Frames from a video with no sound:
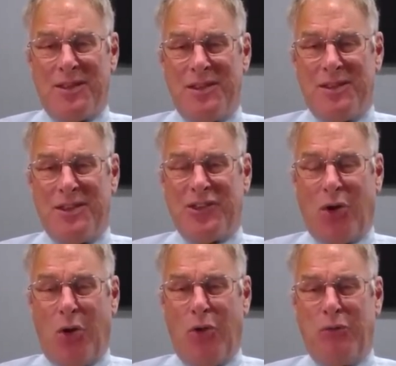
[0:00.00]
This
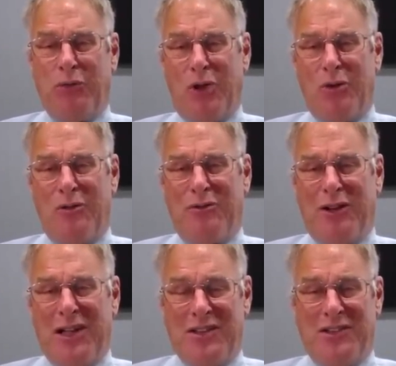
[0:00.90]
whole flow of
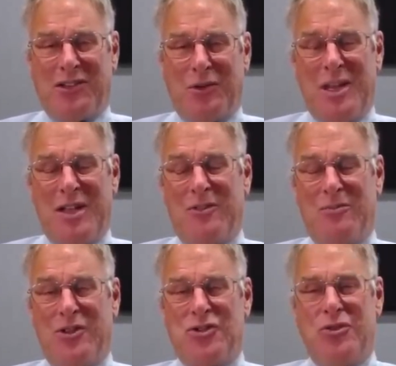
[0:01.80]
funds away
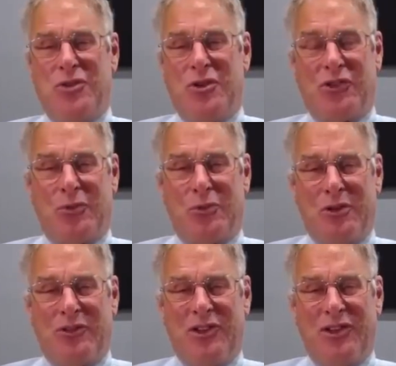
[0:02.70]
from the juniors that
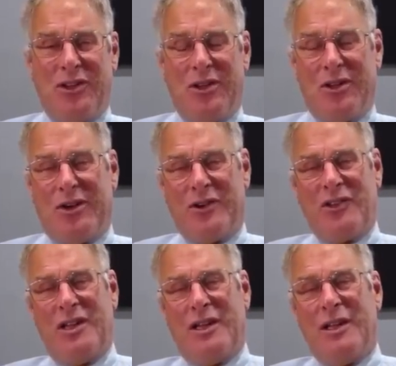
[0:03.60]
we are
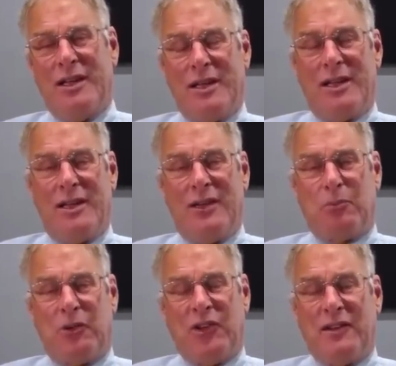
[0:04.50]
seeing is
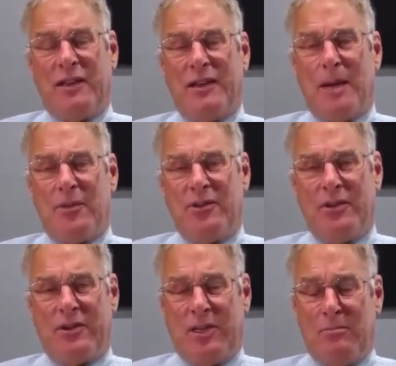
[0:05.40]
presenting an
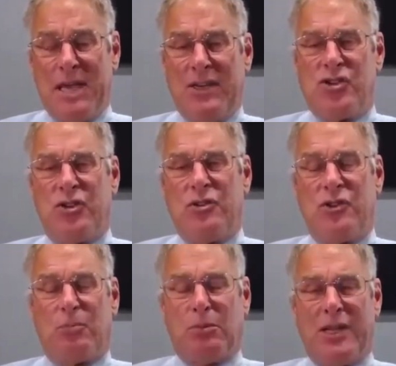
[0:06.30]
opportunity. Many
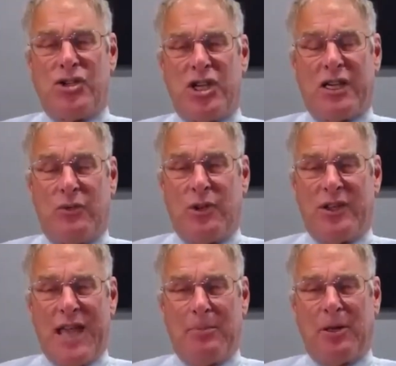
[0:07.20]
juniors played chicken with
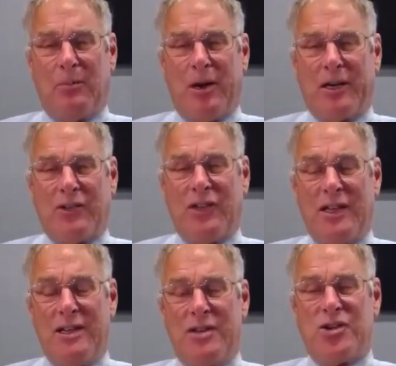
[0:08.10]
capital markets,
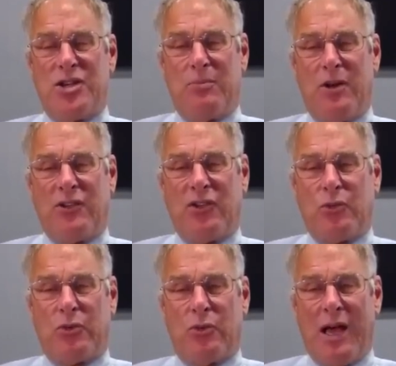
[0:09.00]
thinking their share prices
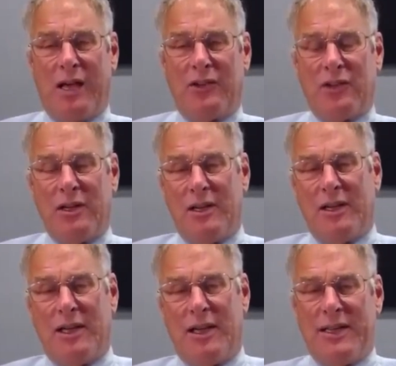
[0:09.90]
would rise,
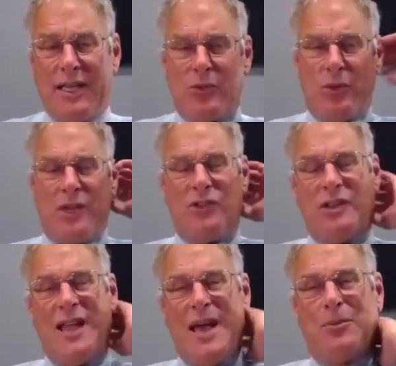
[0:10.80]
and they could raise the
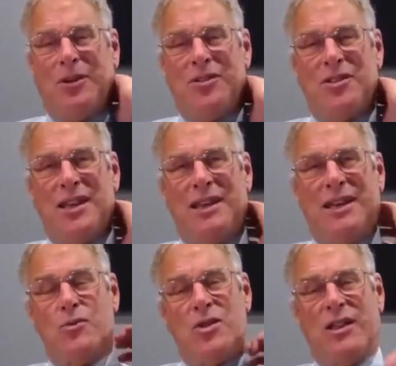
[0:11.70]
capital that they
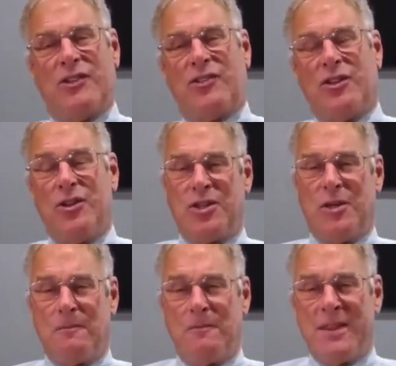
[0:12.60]
needed with less
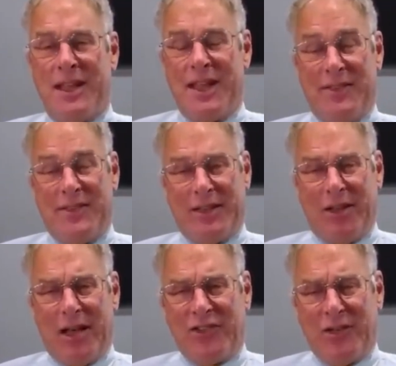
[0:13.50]
dilution. And they
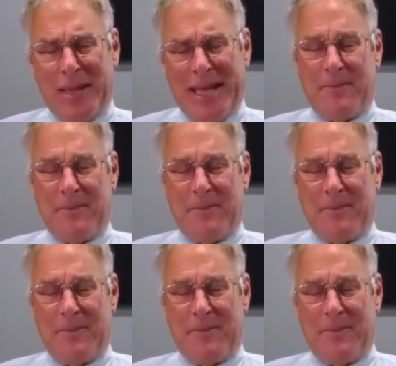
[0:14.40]
lost the bet.